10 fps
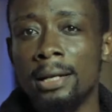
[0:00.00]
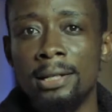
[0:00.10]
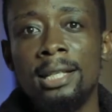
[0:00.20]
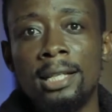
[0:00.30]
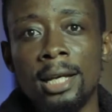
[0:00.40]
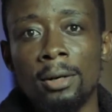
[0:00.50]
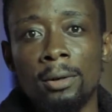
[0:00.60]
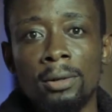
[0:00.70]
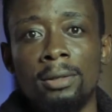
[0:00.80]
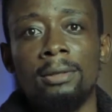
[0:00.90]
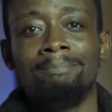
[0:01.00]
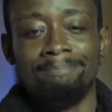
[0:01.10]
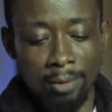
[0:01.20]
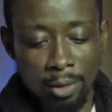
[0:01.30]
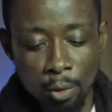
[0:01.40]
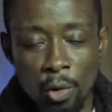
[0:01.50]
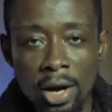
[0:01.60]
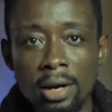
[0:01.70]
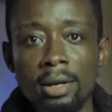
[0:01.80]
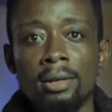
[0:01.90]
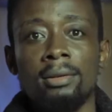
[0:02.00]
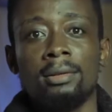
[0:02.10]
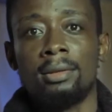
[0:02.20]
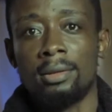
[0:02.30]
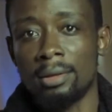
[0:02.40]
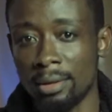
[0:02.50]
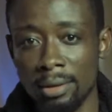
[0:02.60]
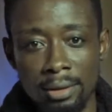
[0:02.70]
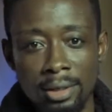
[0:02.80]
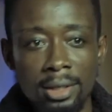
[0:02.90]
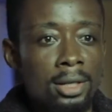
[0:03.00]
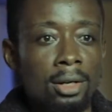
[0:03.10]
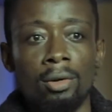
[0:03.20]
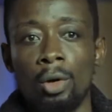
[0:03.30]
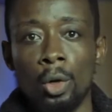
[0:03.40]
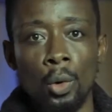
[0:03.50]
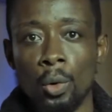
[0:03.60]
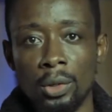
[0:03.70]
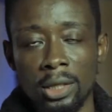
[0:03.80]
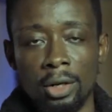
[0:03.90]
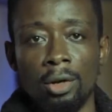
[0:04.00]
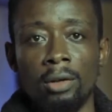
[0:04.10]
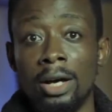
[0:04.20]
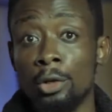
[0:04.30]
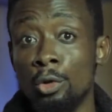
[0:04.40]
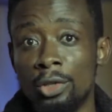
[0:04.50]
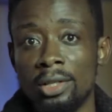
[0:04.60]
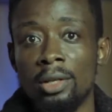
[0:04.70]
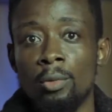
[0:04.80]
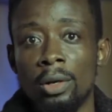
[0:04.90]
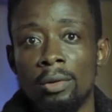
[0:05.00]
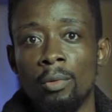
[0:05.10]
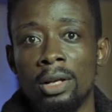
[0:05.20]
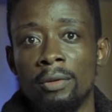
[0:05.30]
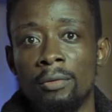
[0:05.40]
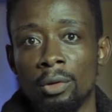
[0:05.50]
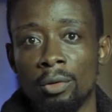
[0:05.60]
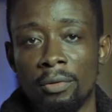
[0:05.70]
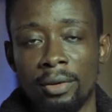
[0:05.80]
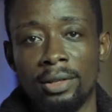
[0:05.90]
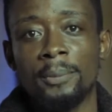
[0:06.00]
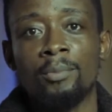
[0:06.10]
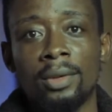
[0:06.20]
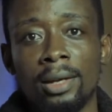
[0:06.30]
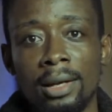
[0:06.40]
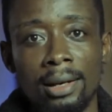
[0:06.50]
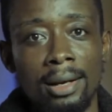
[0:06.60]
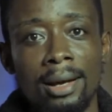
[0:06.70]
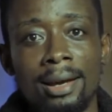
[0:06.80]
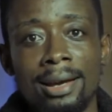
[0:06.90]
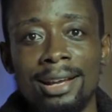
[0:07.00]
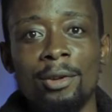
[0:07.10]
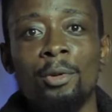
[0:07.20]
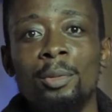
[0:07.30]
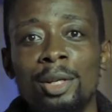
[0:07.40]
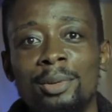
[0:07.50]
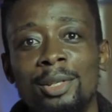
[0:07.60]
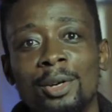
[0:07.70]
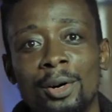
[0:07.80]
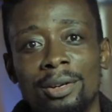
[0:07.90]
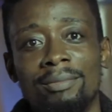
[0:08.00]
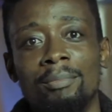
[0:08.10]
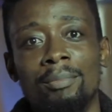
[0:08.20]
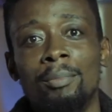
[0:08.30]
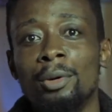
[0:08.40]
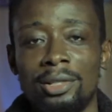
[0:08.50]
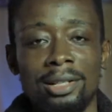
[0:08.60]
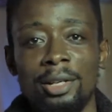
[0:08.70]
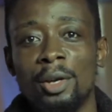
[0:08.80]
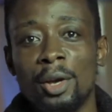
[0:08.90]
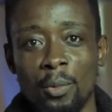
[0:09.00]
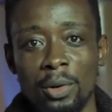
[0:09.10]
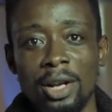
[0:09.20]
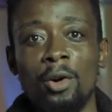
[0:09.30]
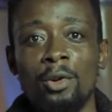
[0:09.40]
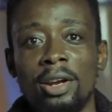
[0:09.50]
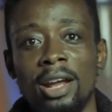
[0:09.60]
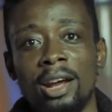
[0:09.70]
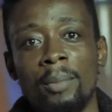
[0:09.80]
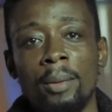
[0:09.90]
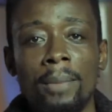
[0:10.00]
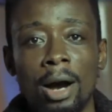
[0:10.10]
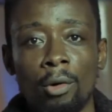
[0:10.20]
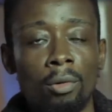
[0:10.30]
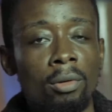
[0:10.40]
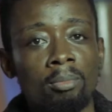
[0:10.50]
detailed rings, detailed clothes and all of that you see with wedding photographers. It can only be done mostly with the 100mm macro.